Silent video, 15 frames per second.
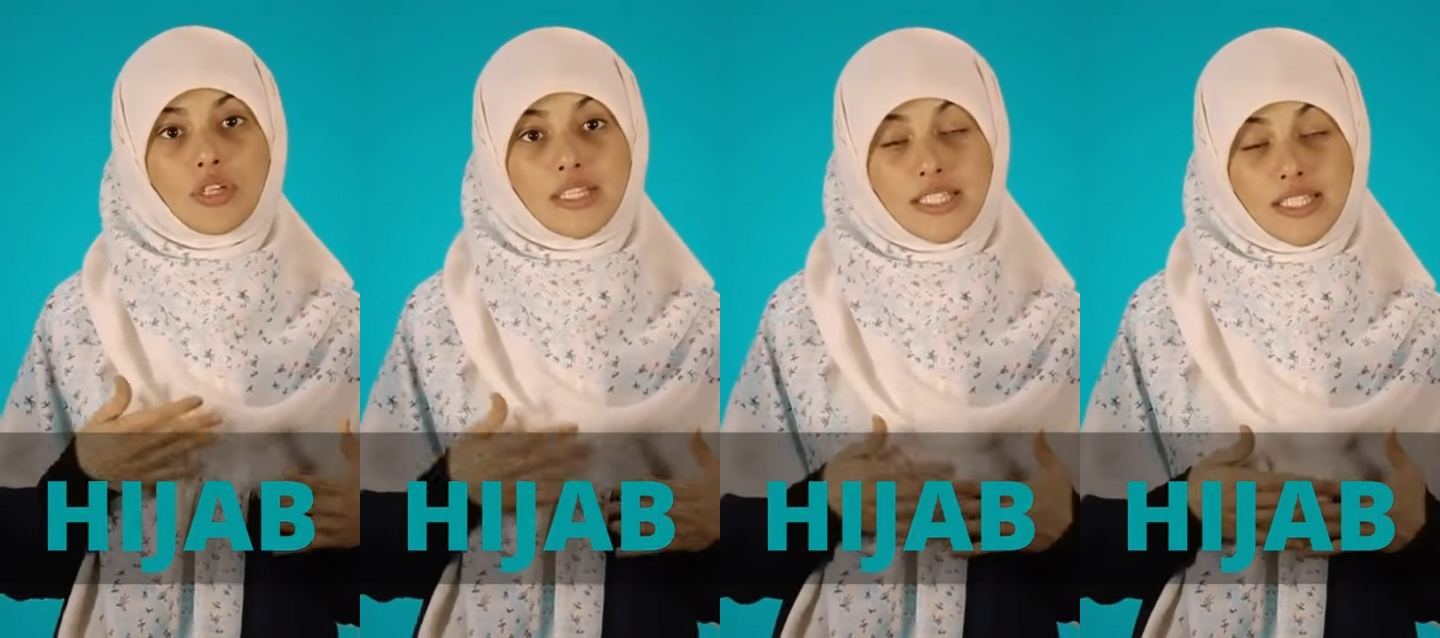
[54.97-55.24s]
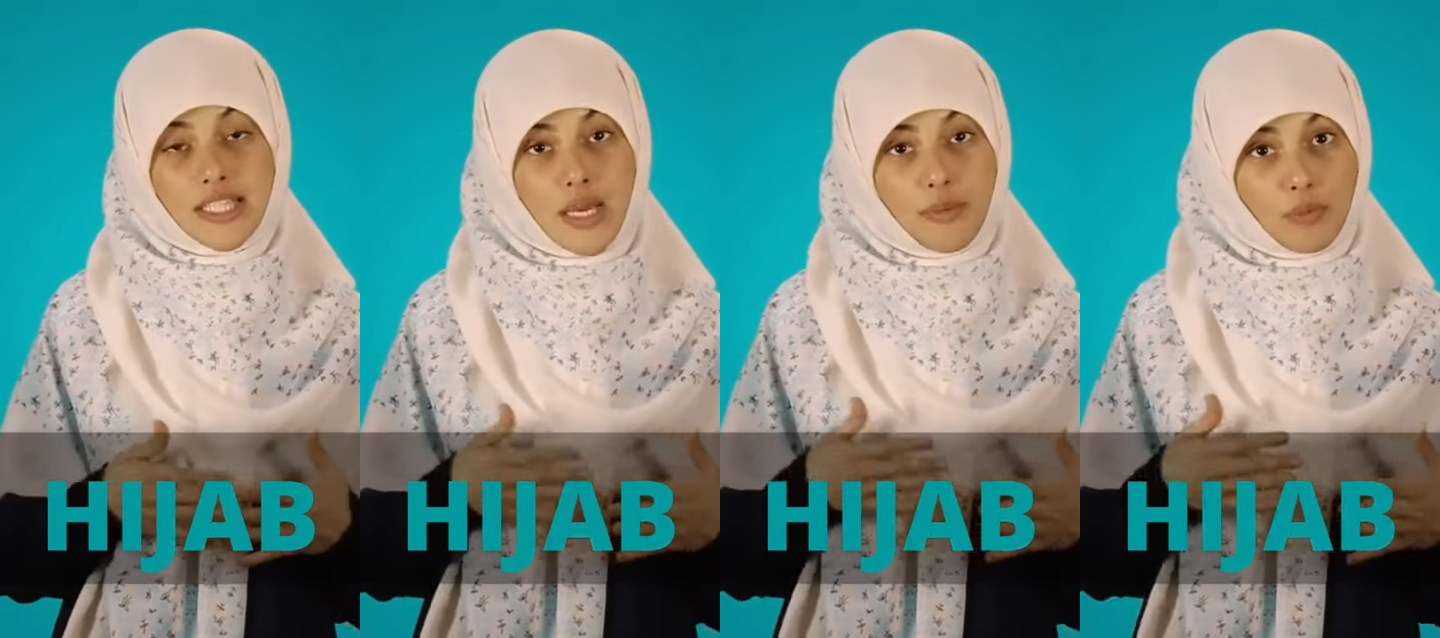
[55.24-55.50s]

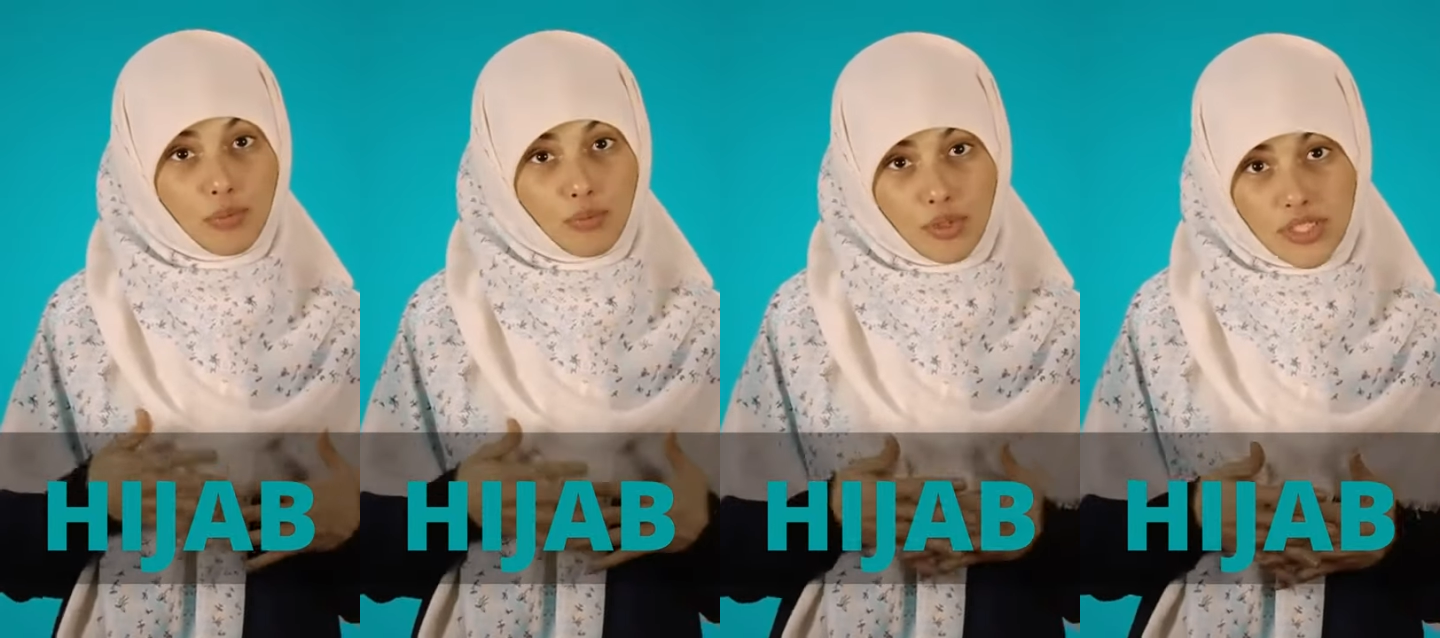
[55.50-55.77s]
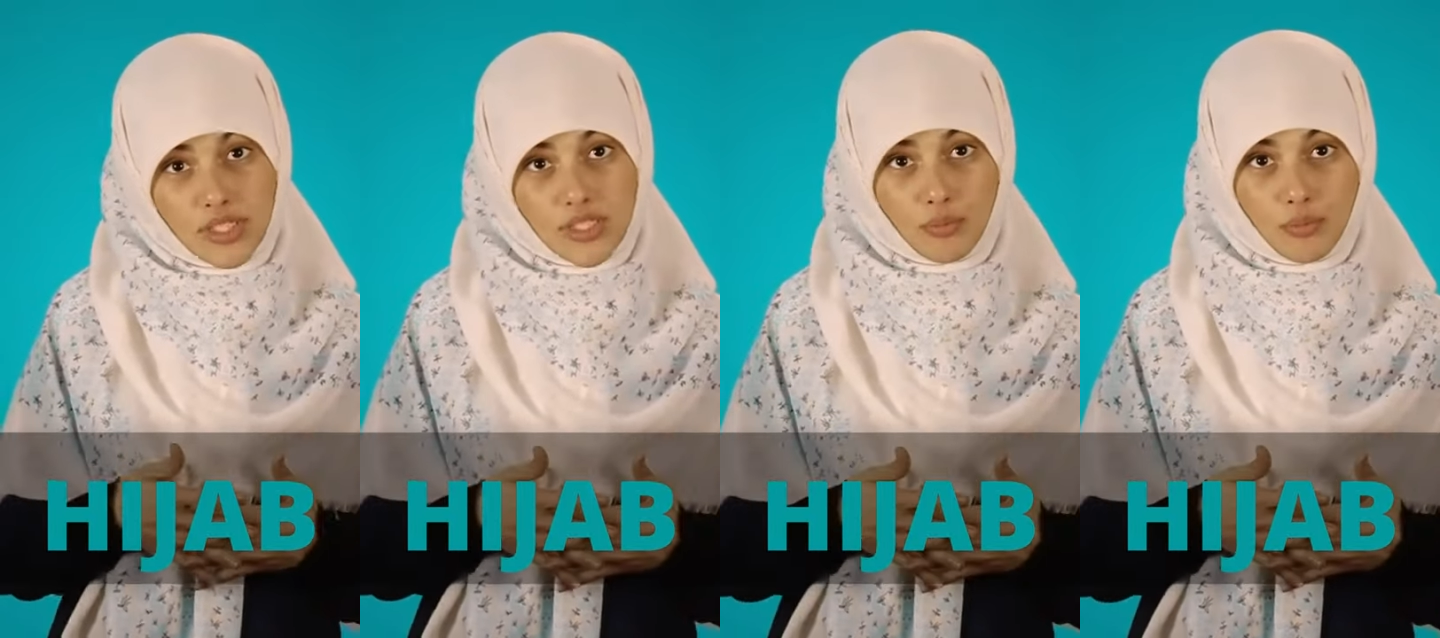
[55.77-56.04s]
Islamic
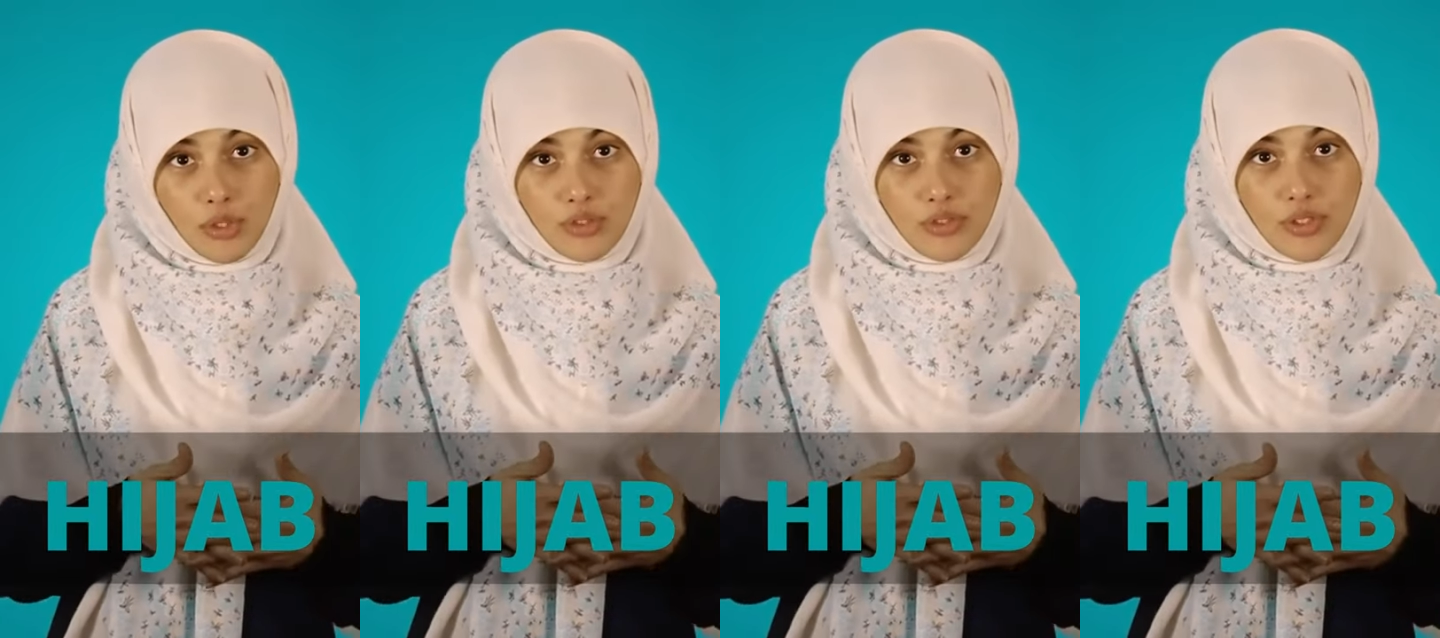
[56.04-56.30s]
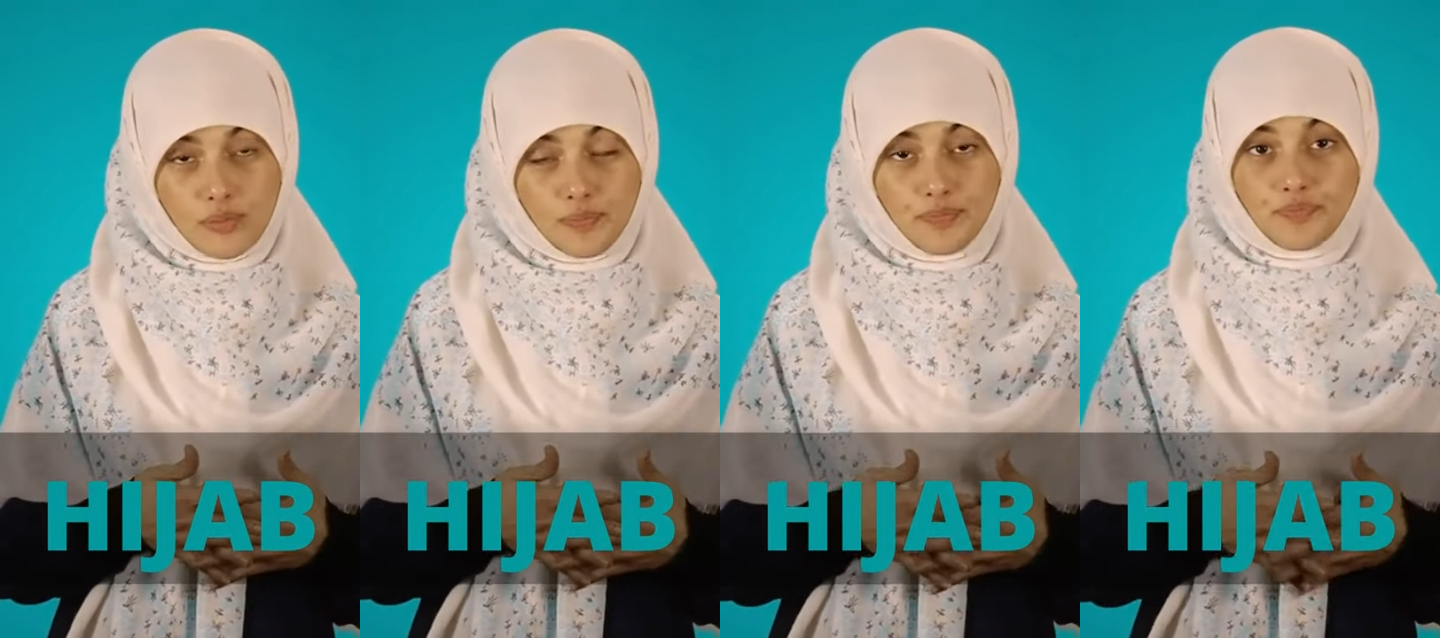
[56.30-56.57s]

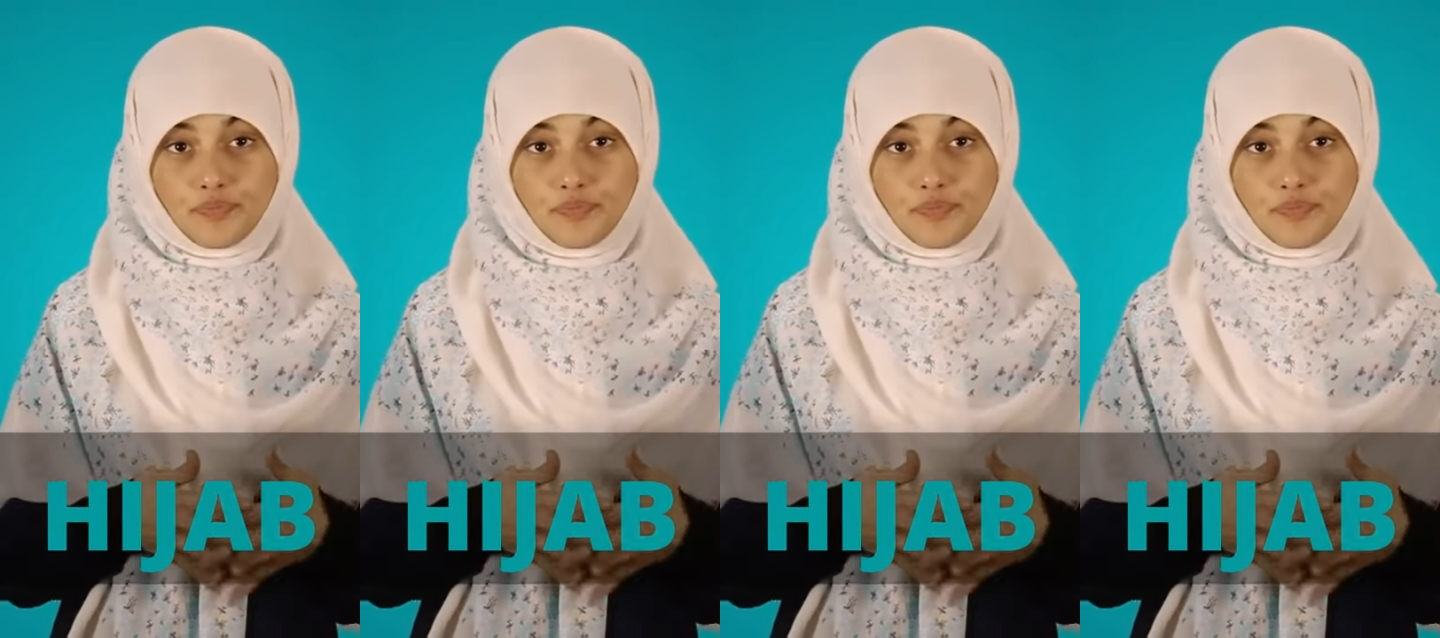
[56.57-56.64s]
principles.